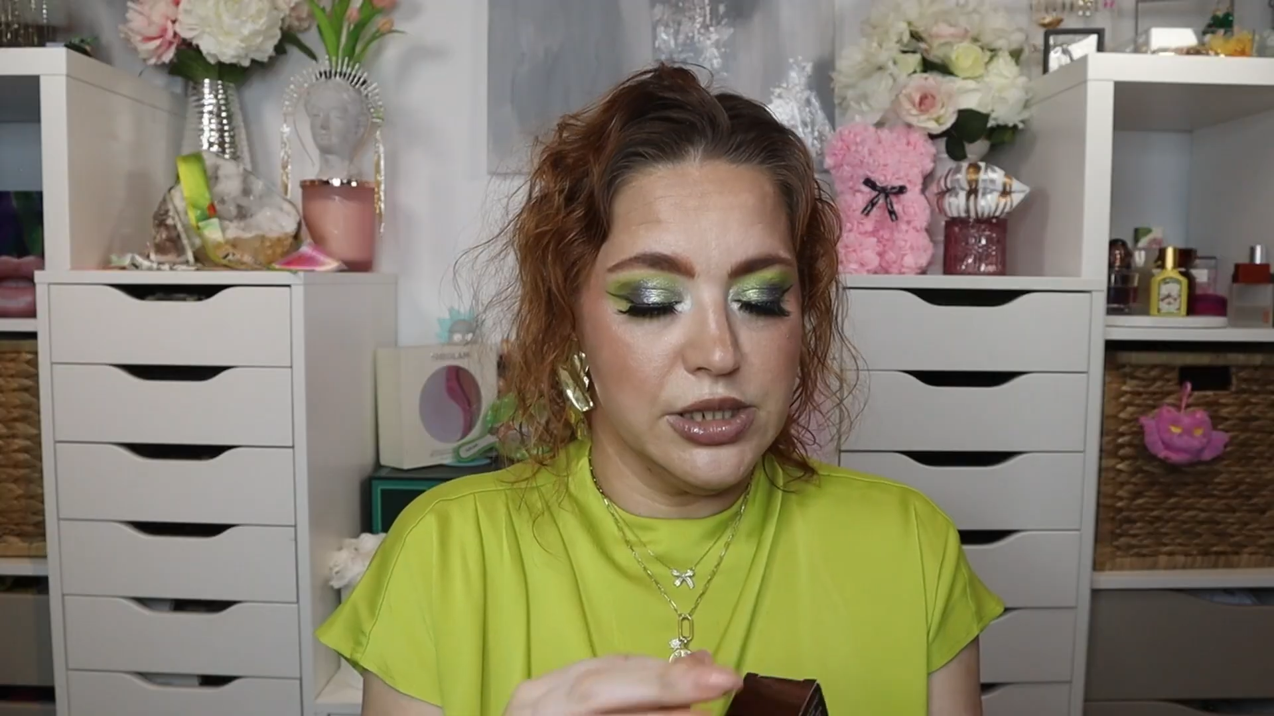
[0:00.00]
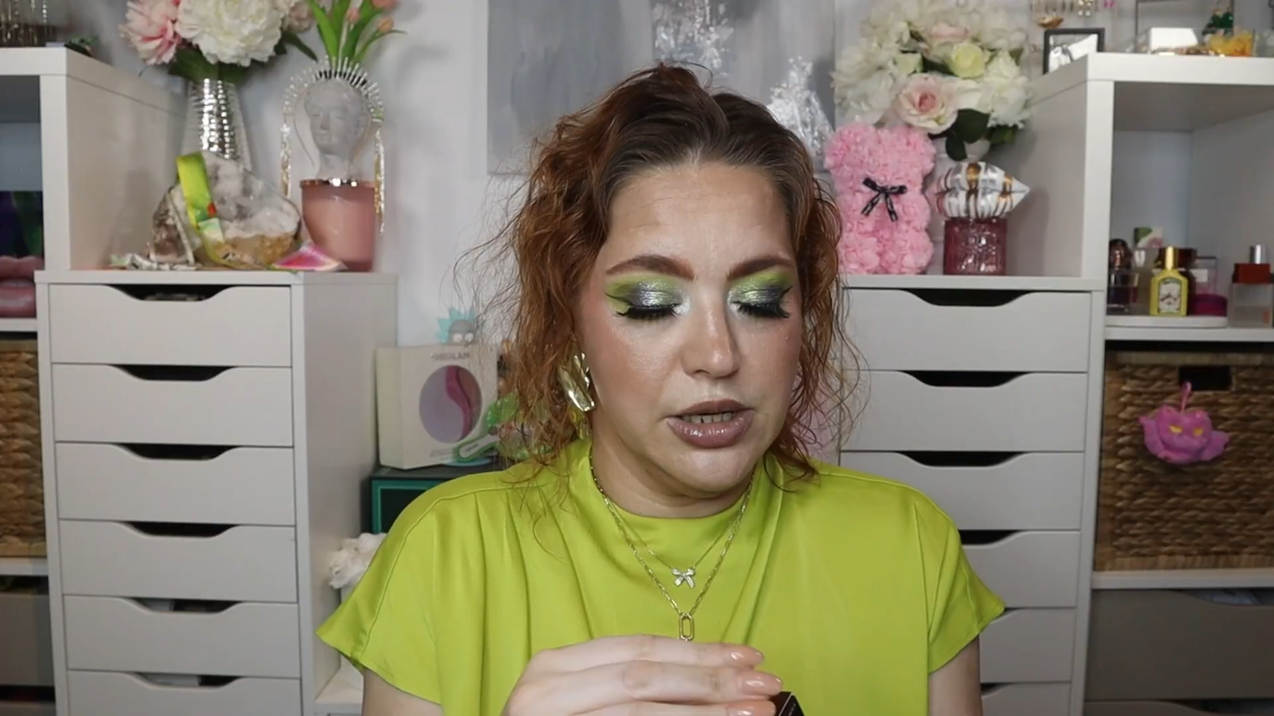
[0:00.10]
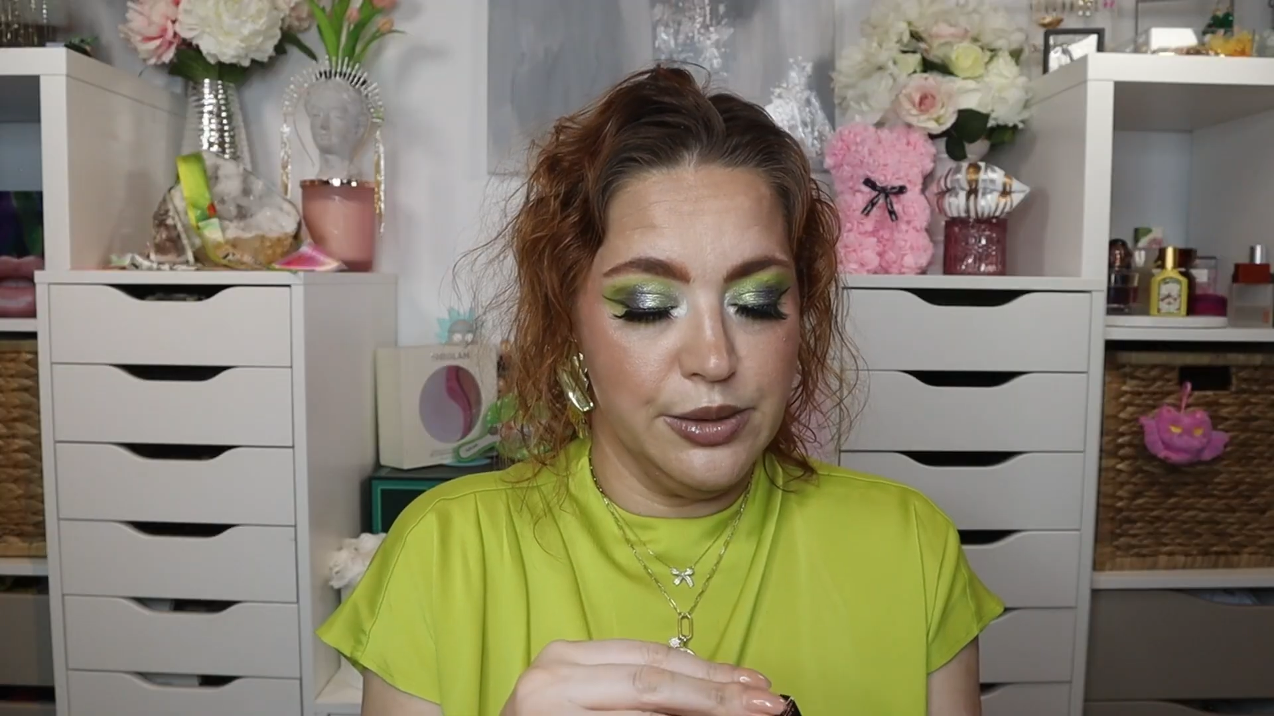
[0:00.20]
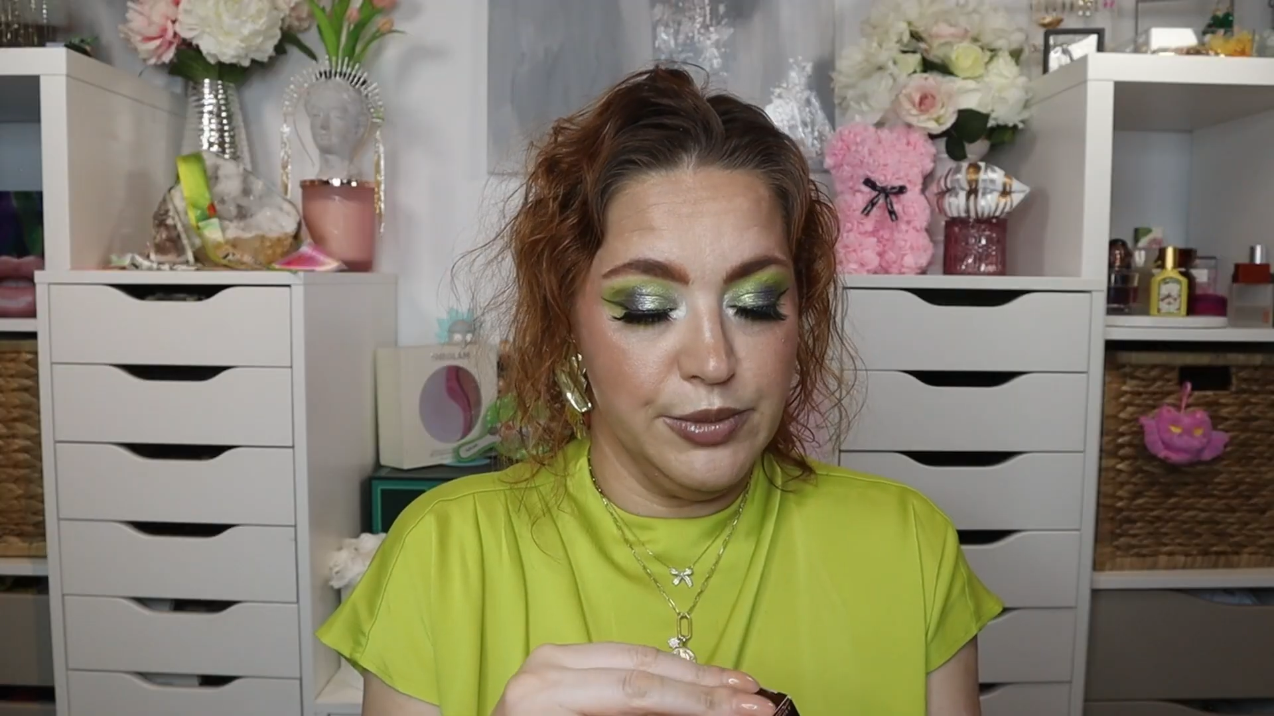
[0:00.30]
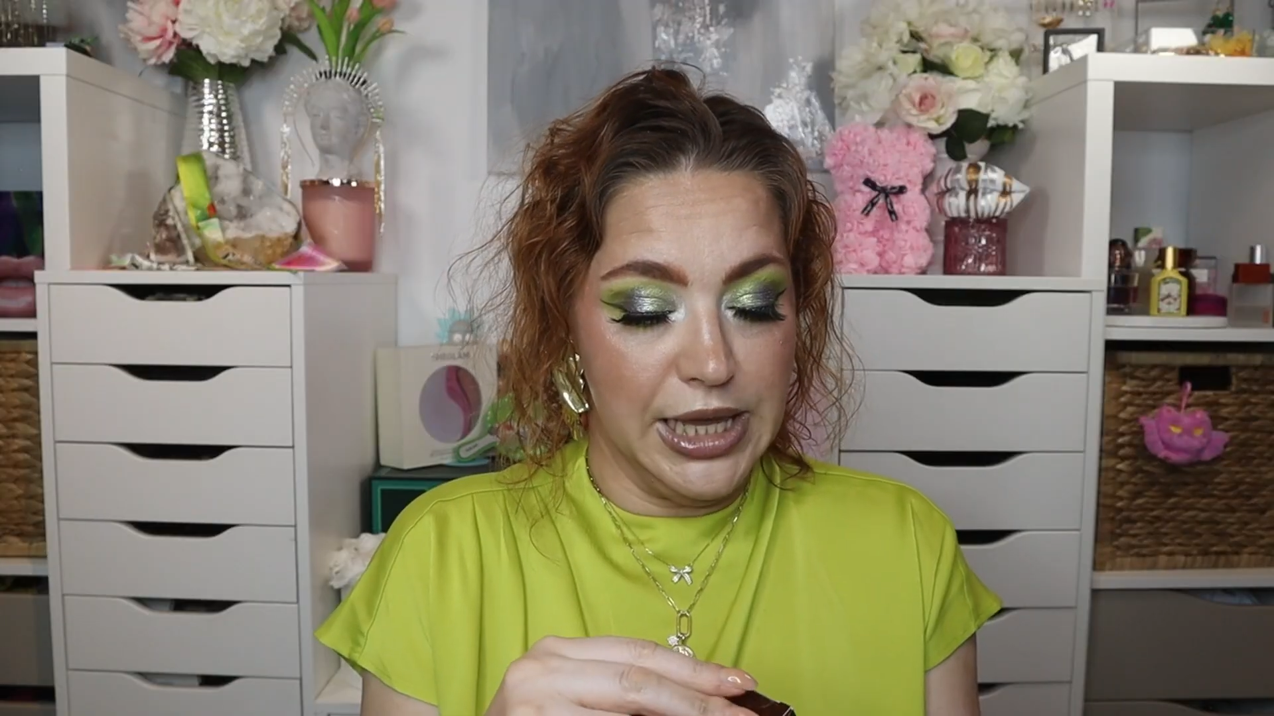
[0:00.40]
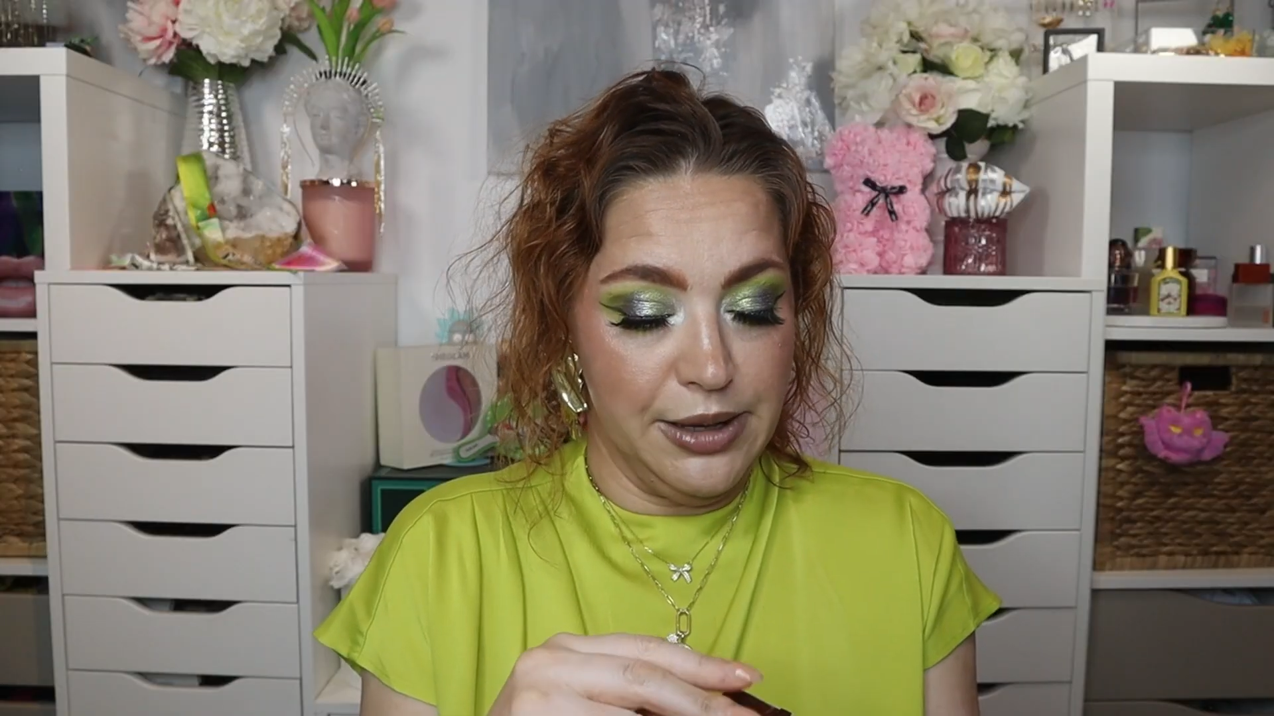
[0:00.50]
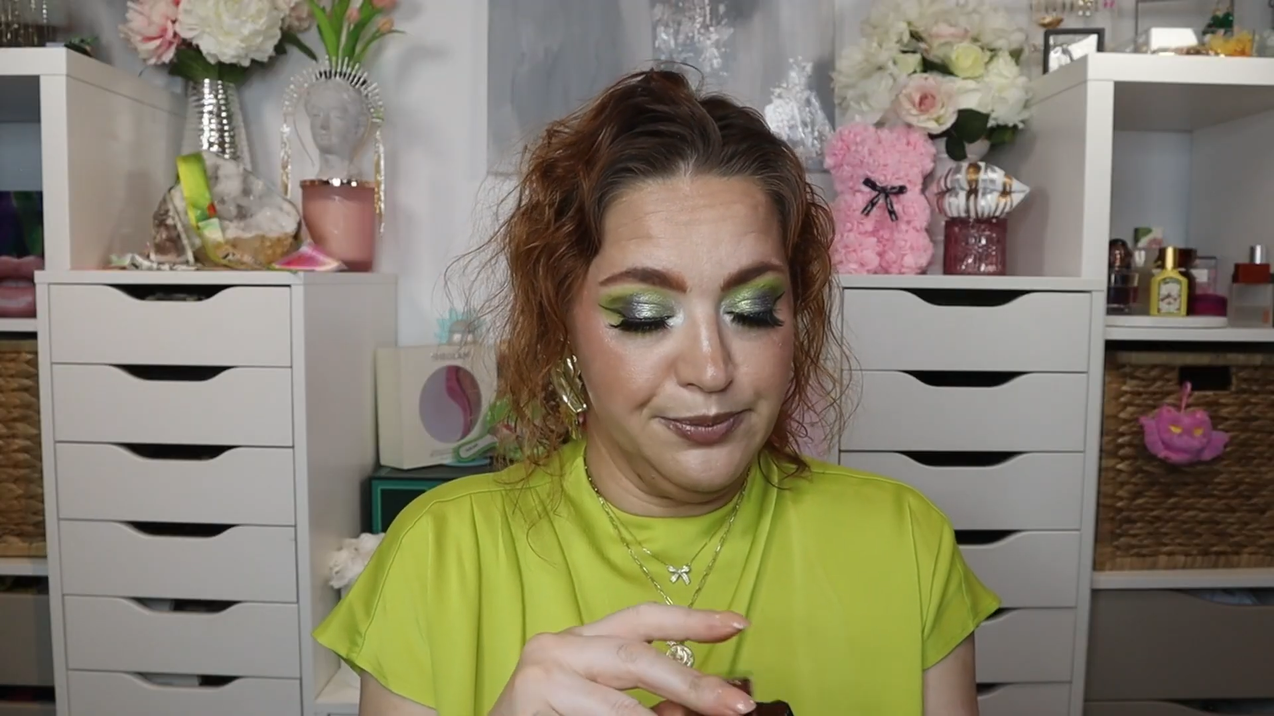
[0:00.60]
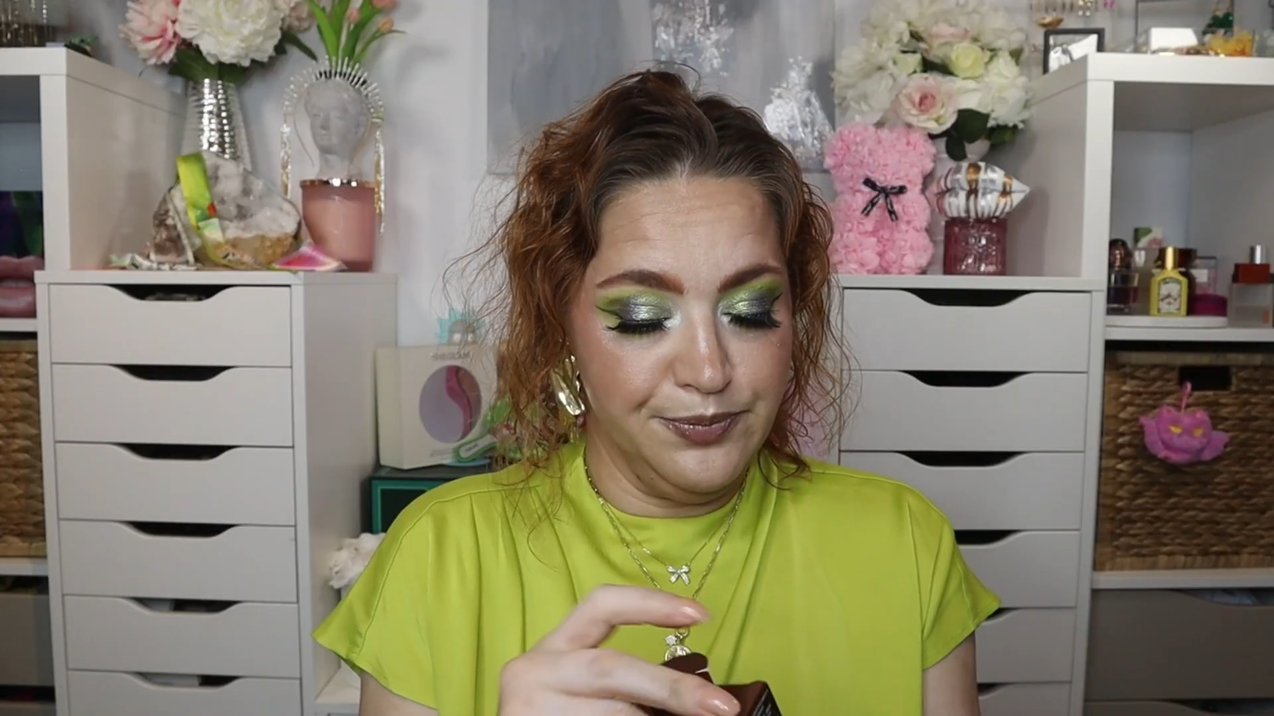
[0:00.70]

yeah,